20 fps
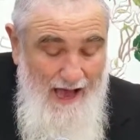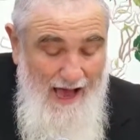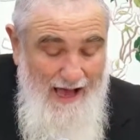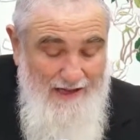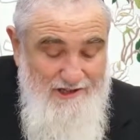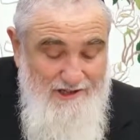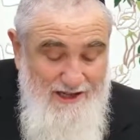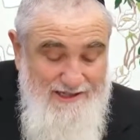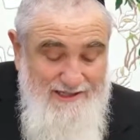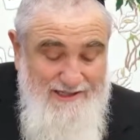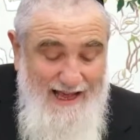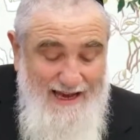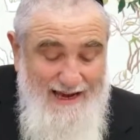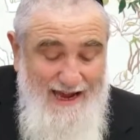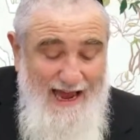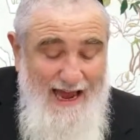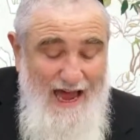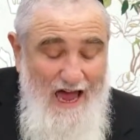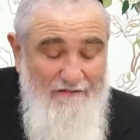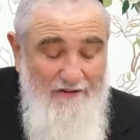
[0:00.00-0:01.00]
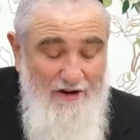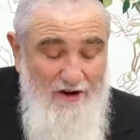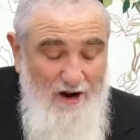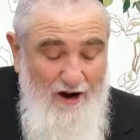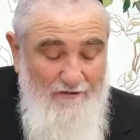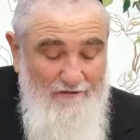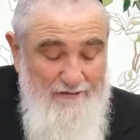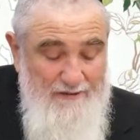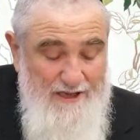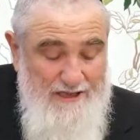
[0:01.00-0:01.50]
And just like I have
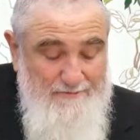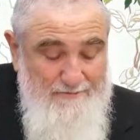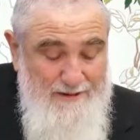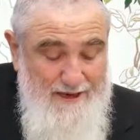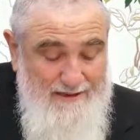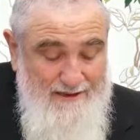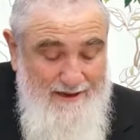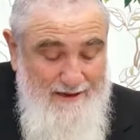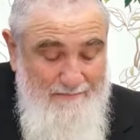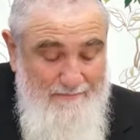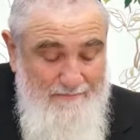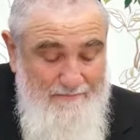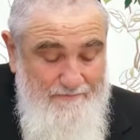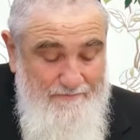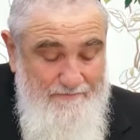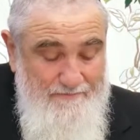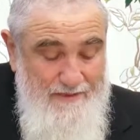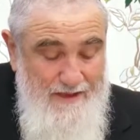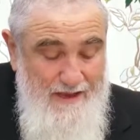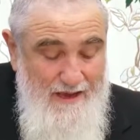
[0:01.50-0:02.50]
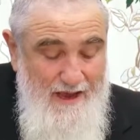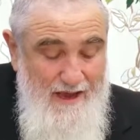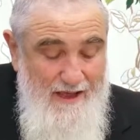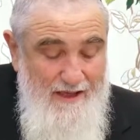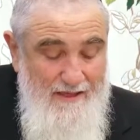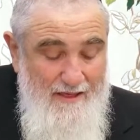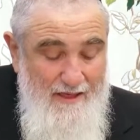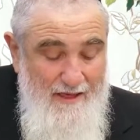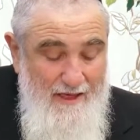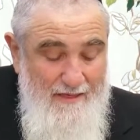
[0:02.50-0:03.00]
hanar from this pitim,
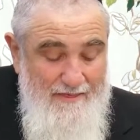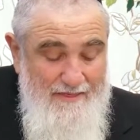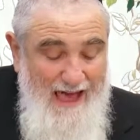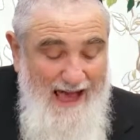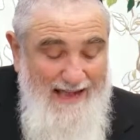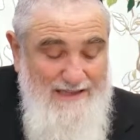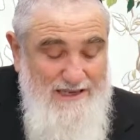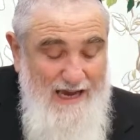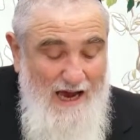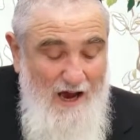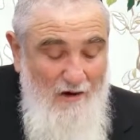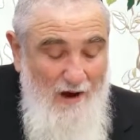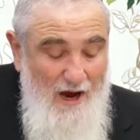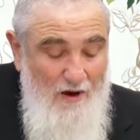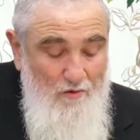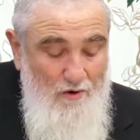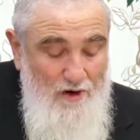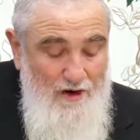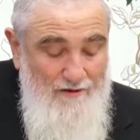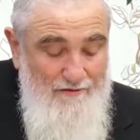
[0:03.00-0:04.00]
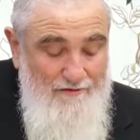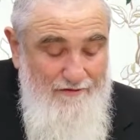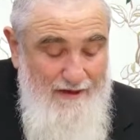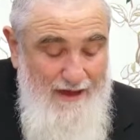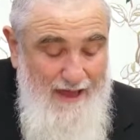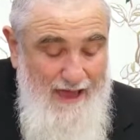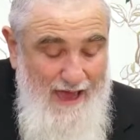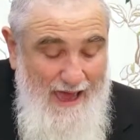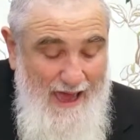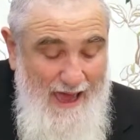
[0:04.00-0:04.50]
that's how I would have
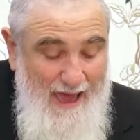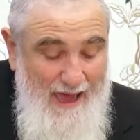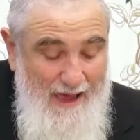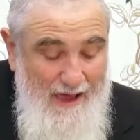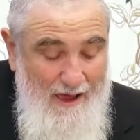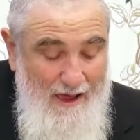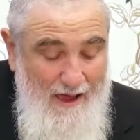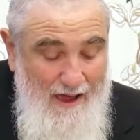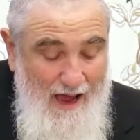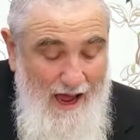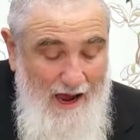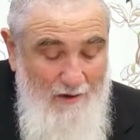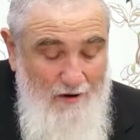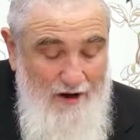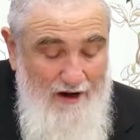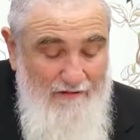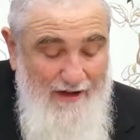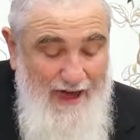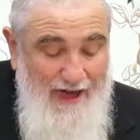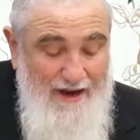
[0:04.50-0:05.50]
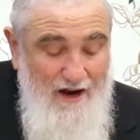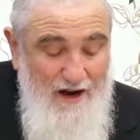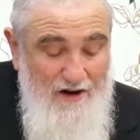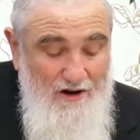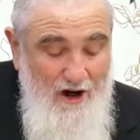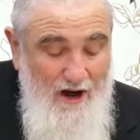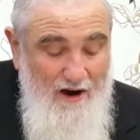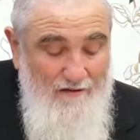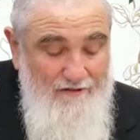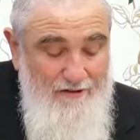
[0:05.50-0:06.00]
had I would have had
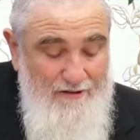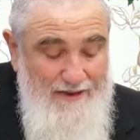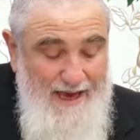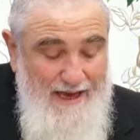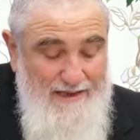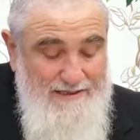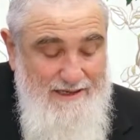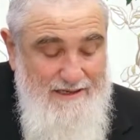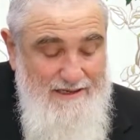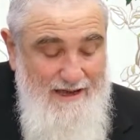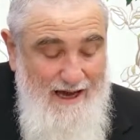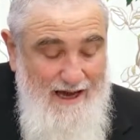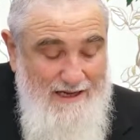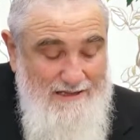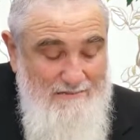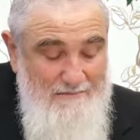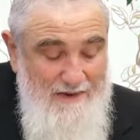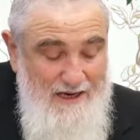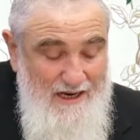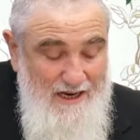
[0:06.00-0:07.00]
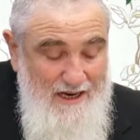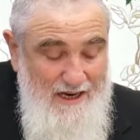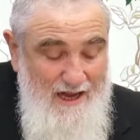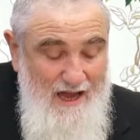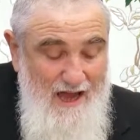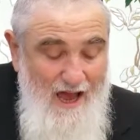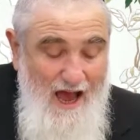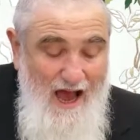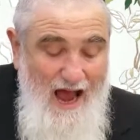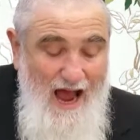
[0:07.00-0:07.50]
hanar from the Eitz Das. Meaning,
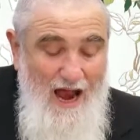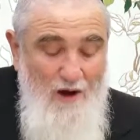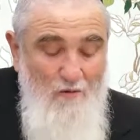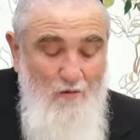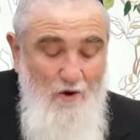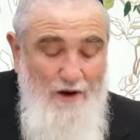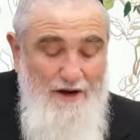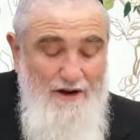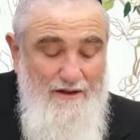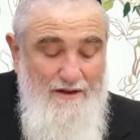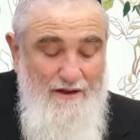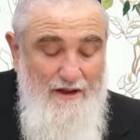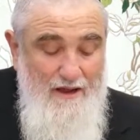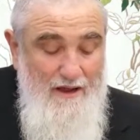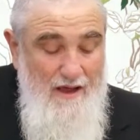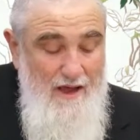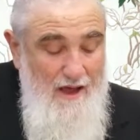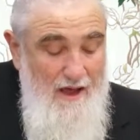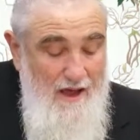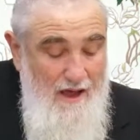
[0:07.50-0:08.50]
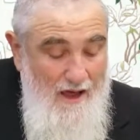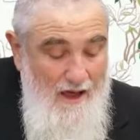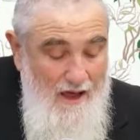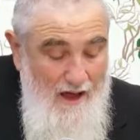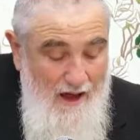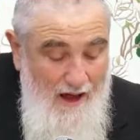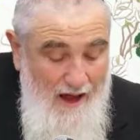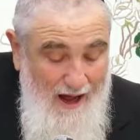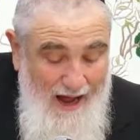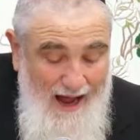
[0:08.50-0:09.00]
I wouldn't,
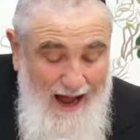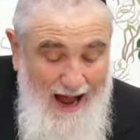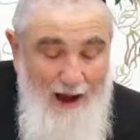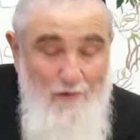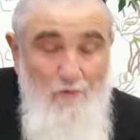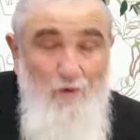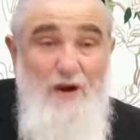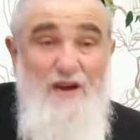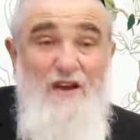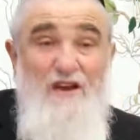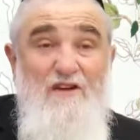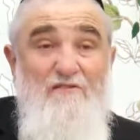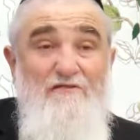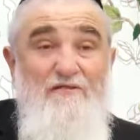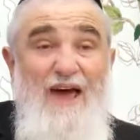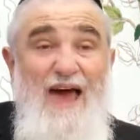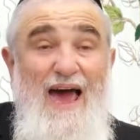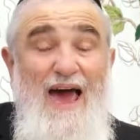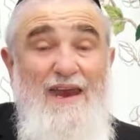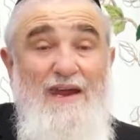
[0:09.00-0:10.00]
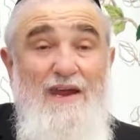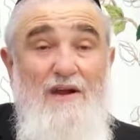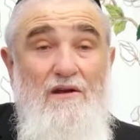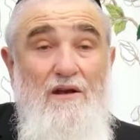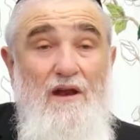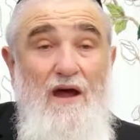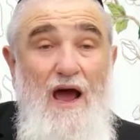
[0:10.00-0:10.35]
I wouldn't have had it.